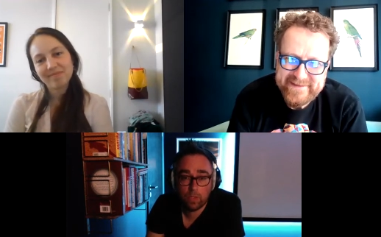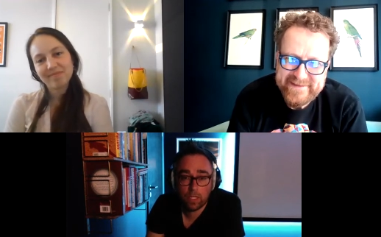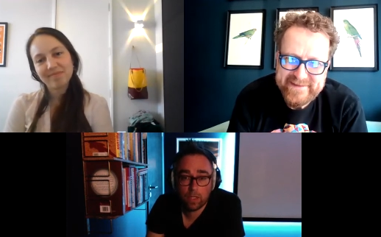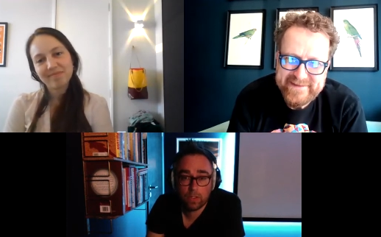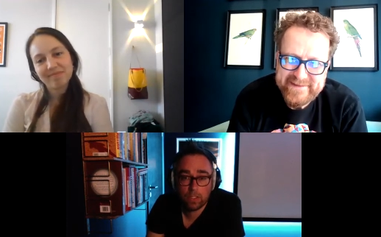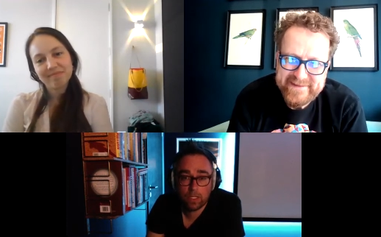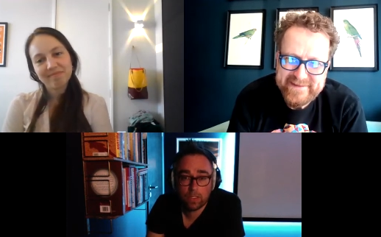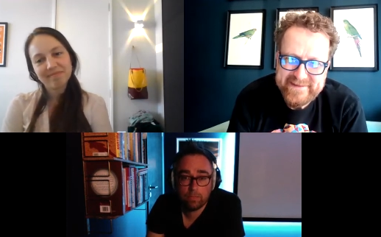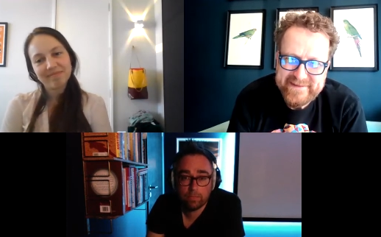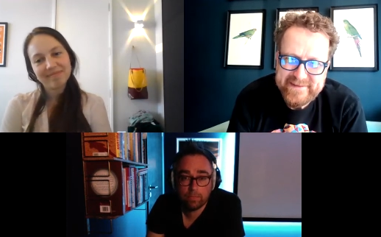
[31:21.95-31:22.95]
Speaker 1: alongside them.
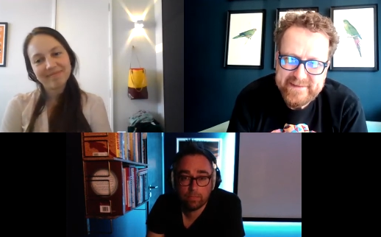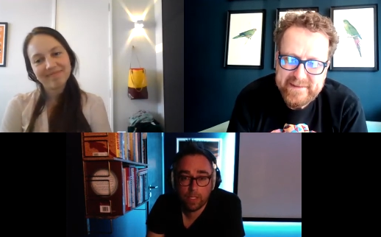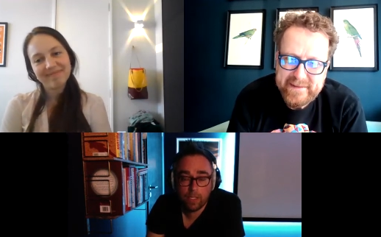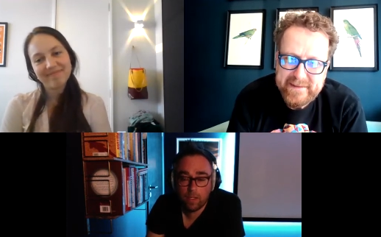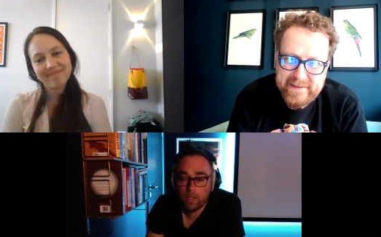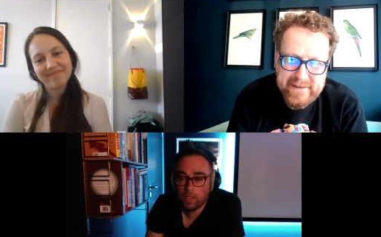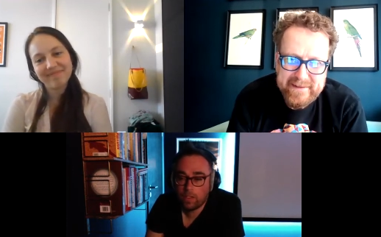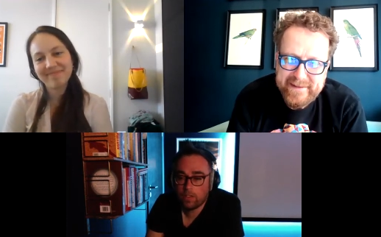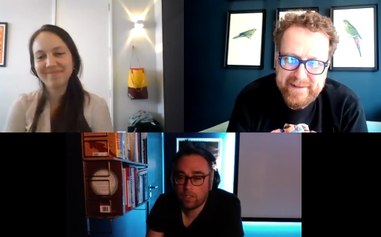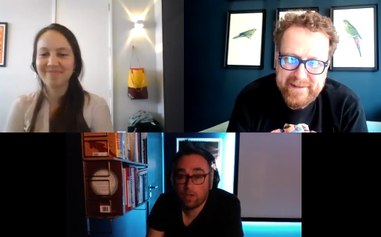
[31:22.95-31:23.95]

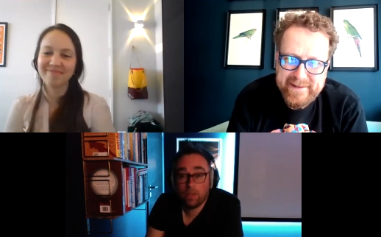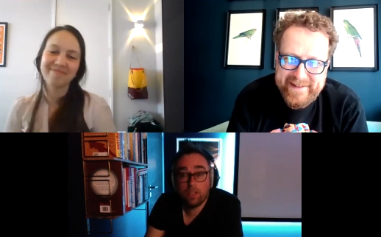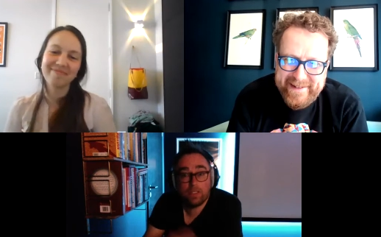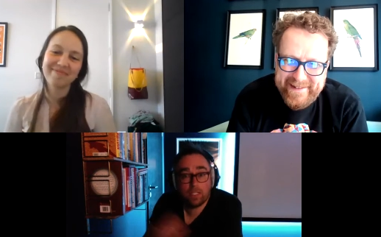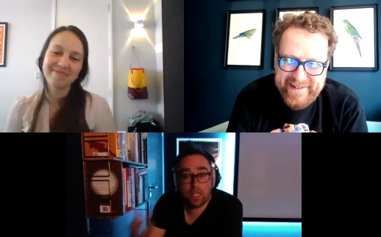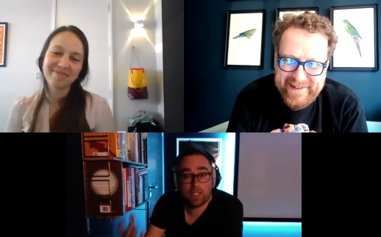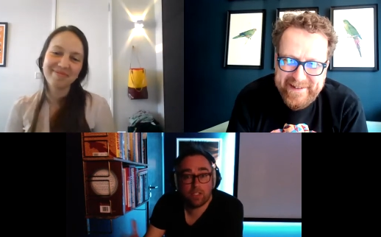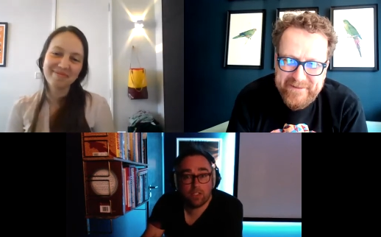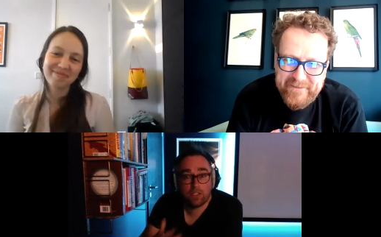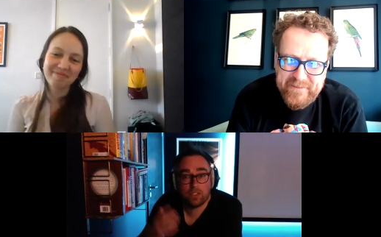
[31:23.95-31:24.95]
So
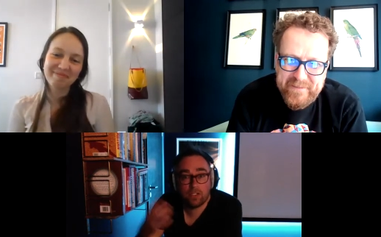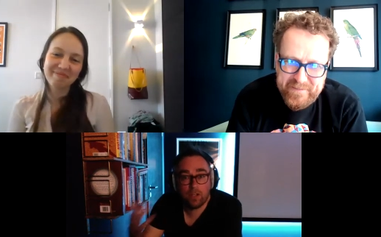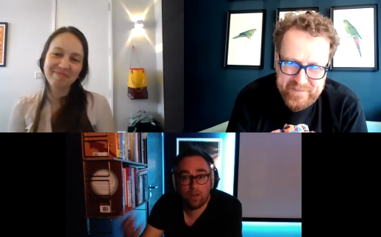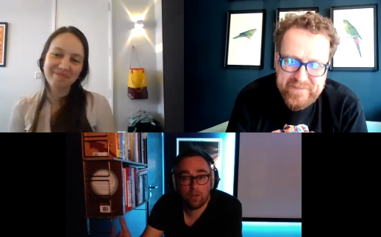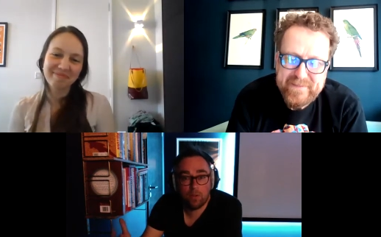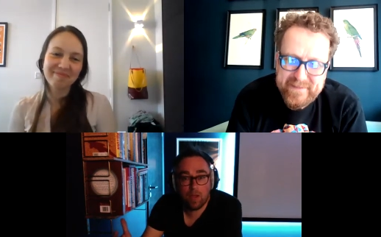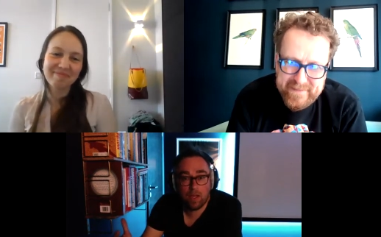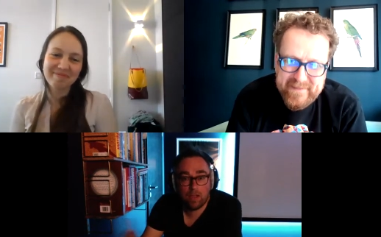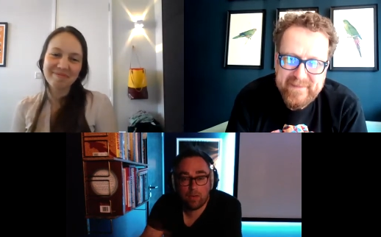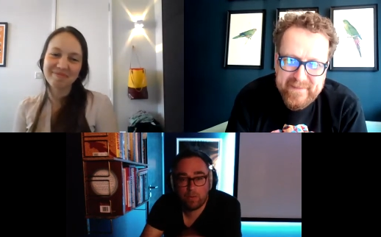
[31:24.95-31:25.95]
disasters along the way
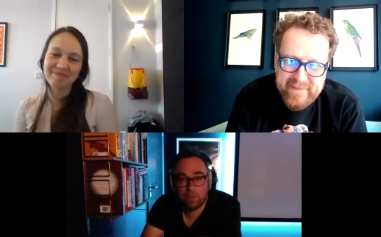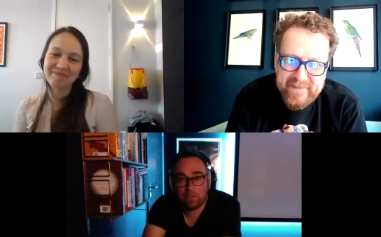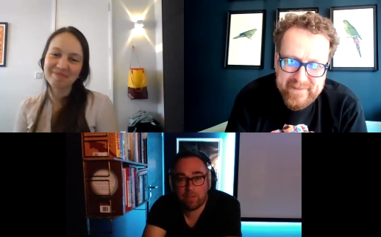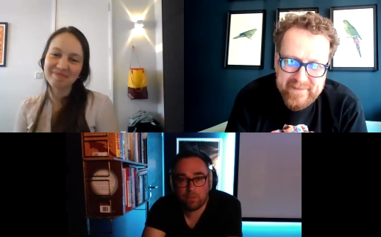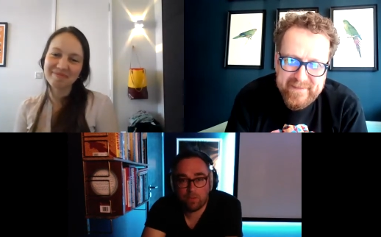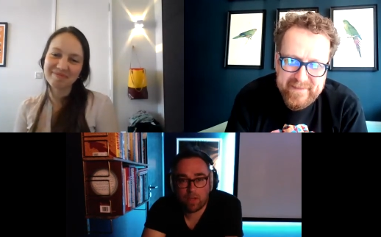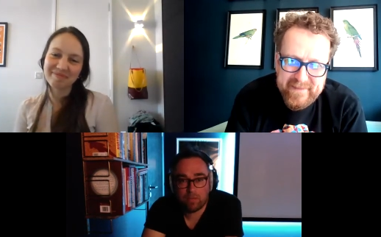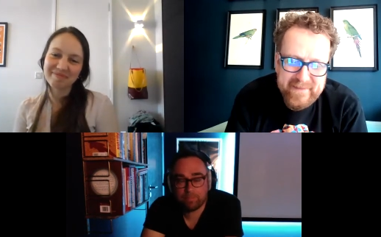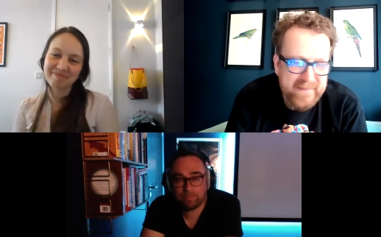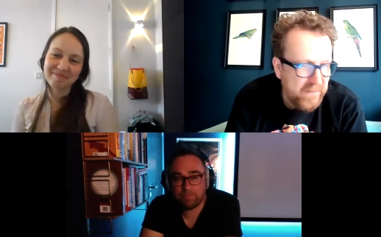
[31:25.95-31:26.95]
are always fun to write.
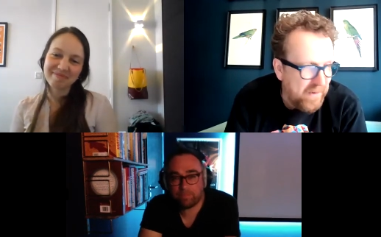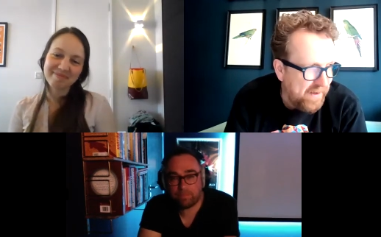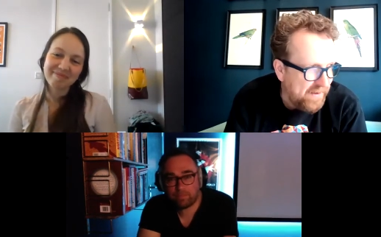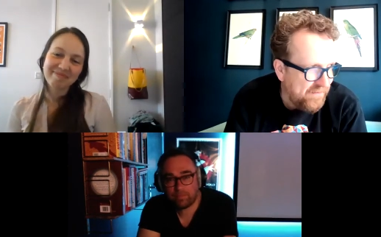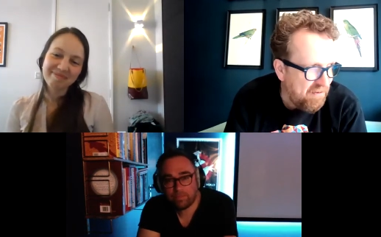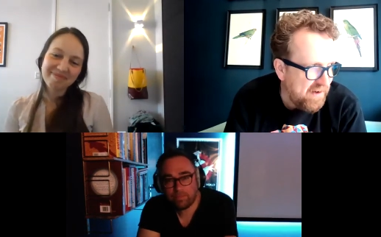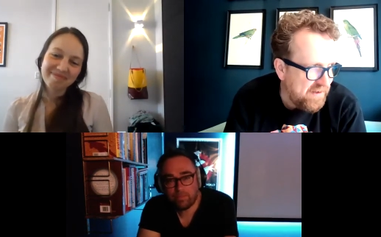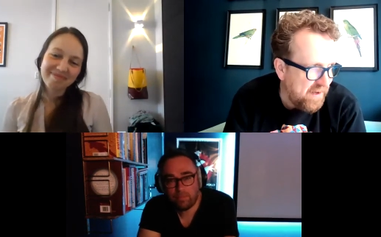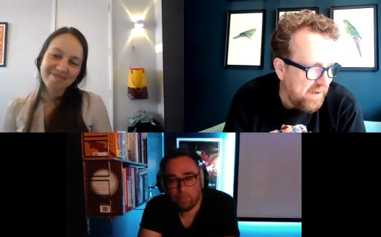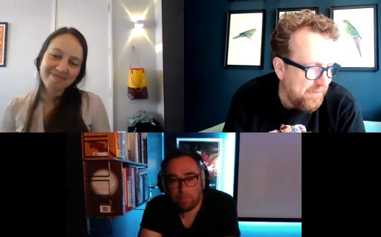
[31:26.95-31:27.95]
Speaker 2: I had a very
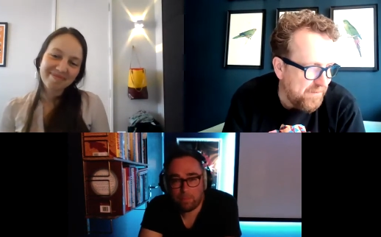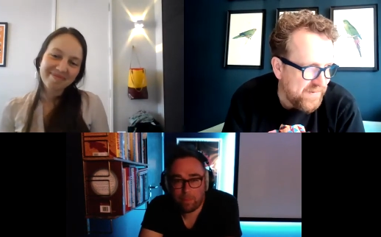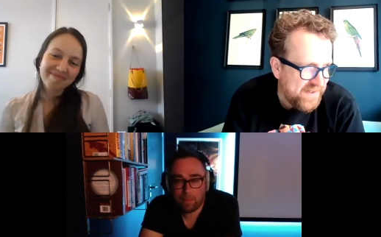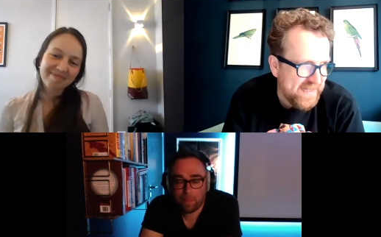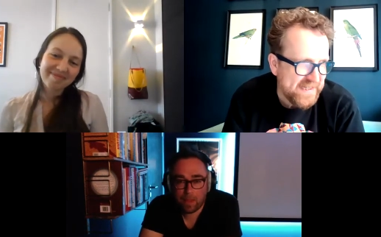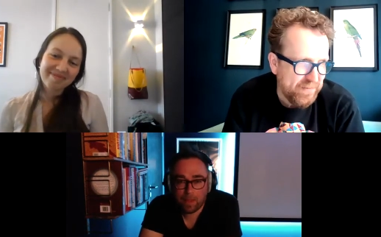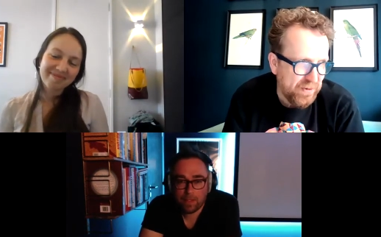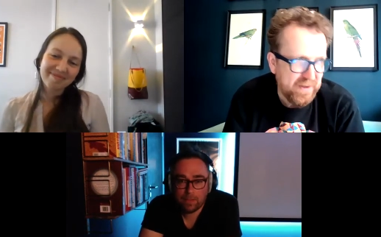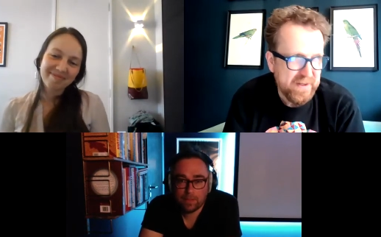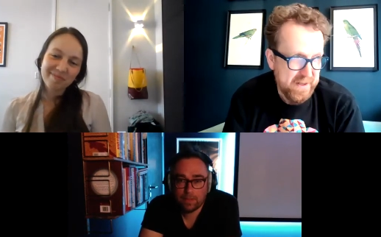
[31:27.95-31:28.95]
um,
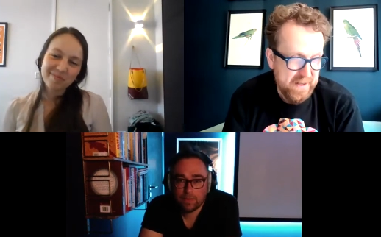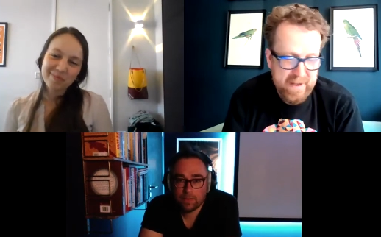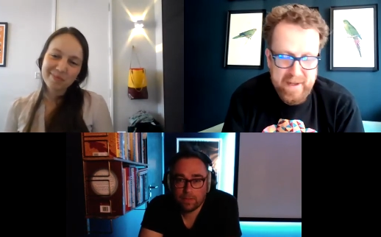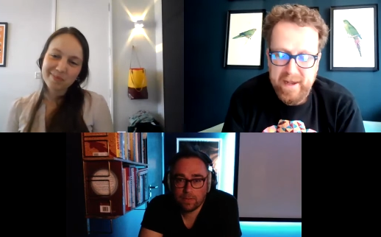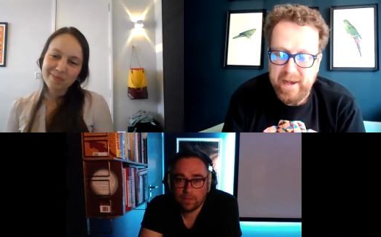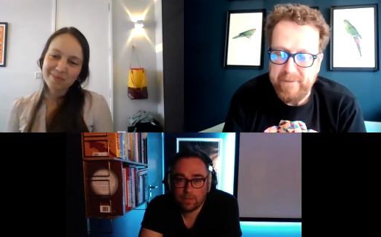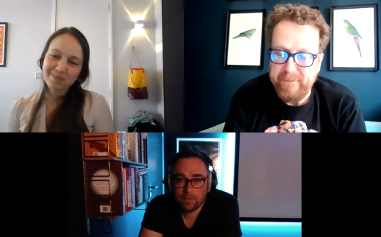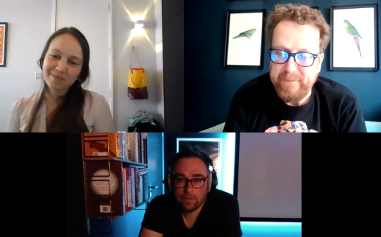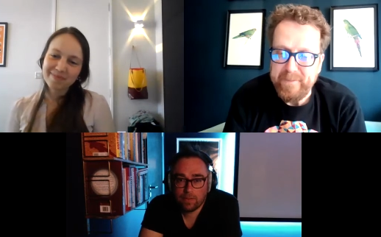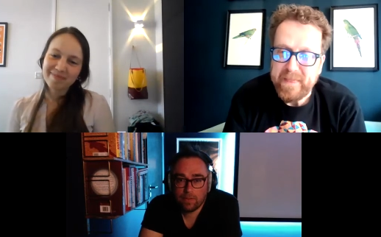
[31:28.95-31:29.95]
sensible
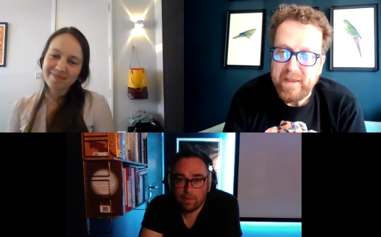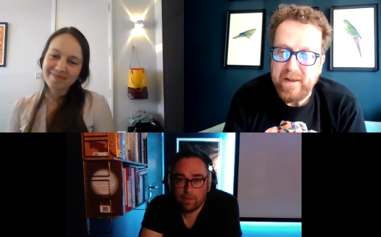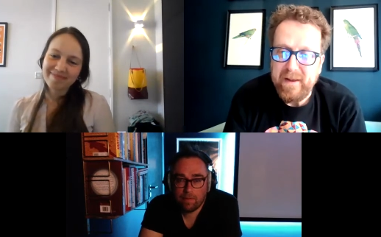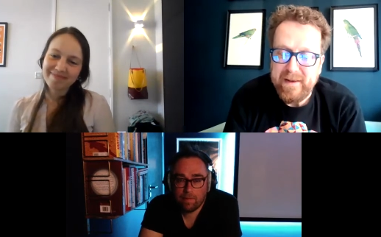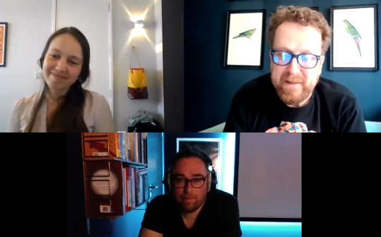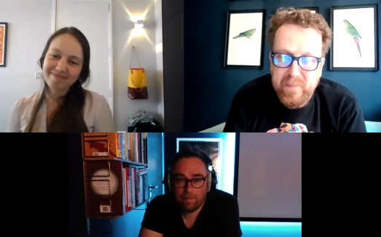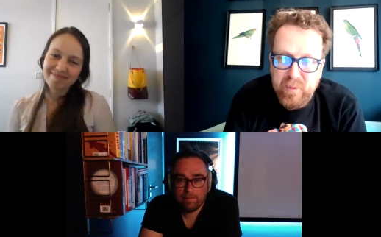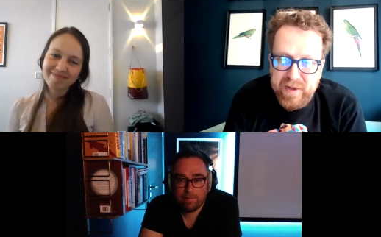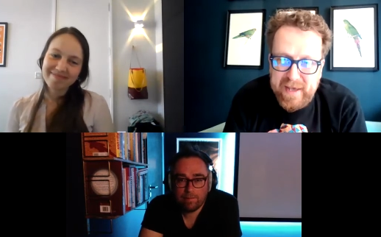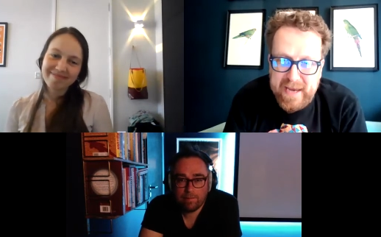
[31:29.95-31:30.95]
um, little
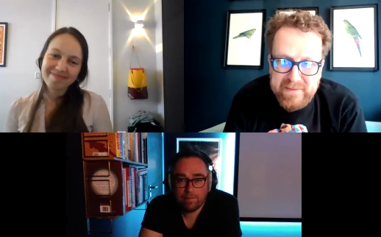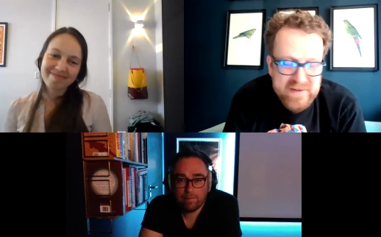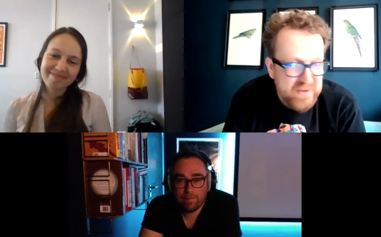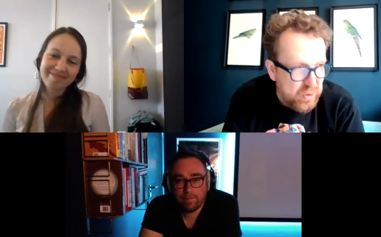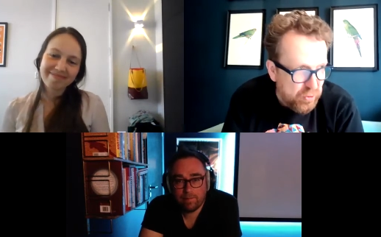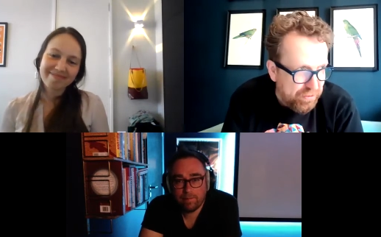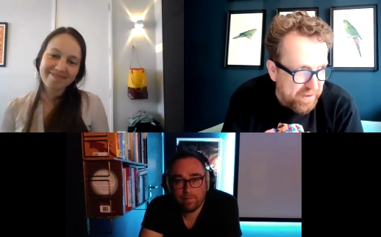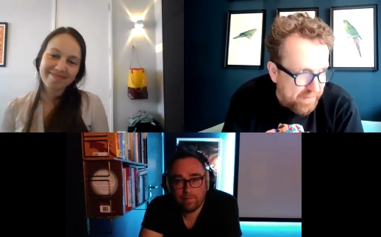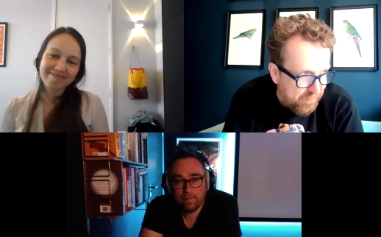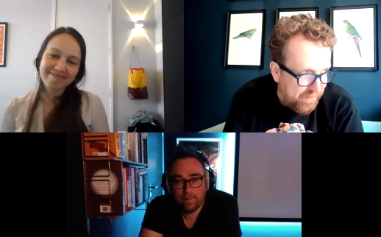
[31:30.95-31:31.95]
boy came to the door
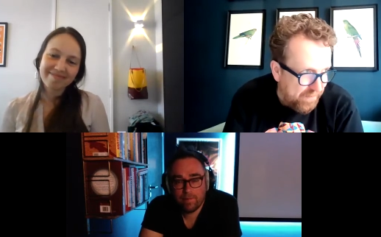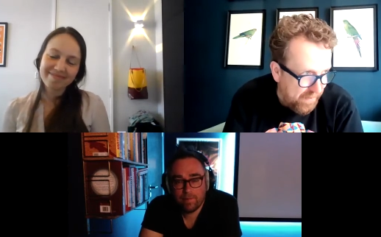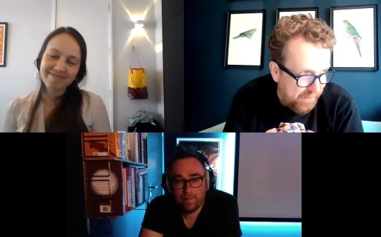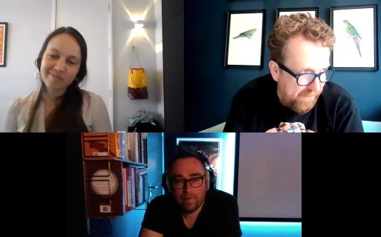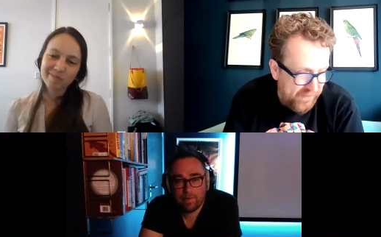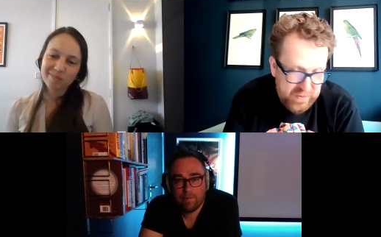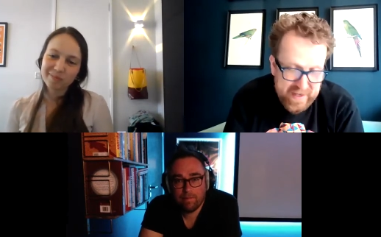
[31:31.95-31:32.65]
and a, a few